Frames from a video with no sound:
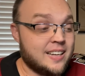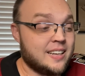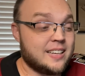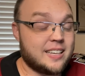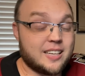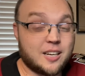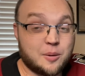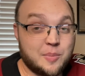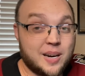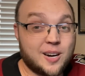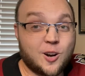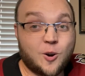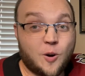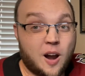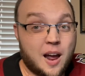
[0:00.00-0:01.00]
He committed a
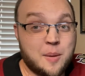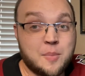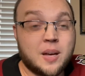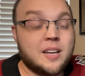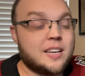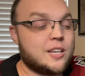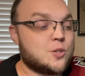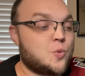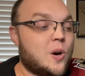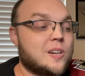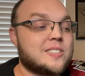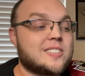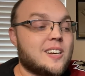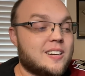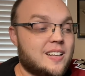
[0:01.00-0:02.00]
crime. He's wearing
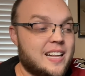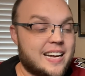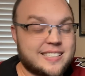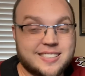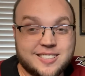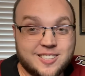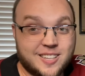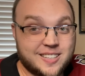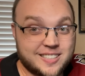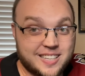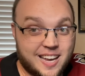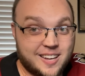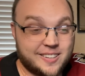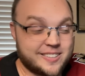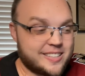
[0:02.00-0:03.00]
sunglasses on the
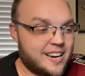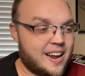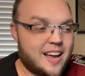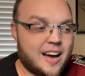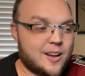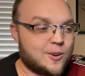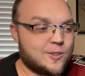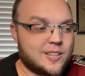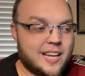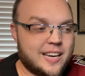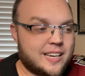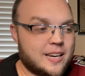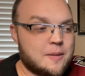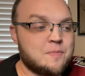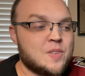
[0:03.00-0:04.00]
scale today. I don't
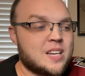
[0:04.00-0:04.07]
like it.